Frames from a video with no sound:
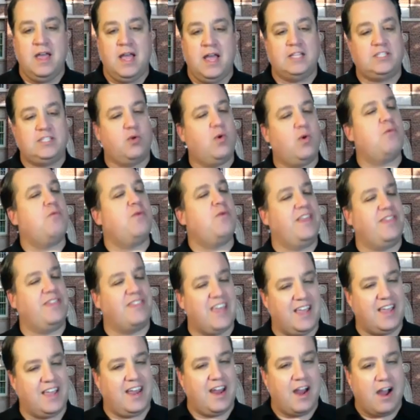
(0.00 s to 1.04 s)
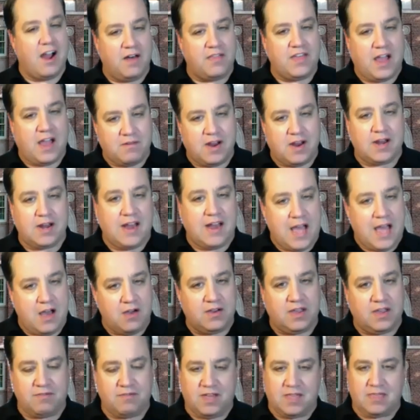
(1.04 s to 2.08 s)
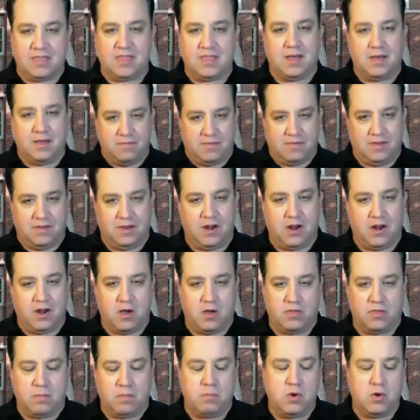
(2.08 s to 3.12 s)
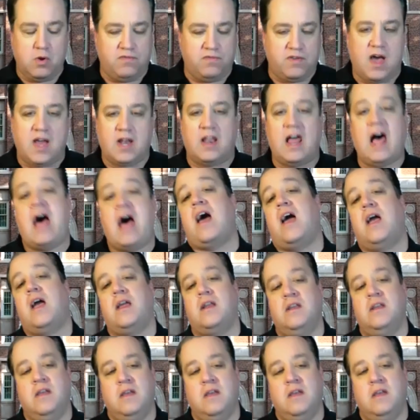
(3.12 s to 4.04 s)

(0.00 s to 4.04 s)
And so we're rethinking all that right now, given the, you know, the move online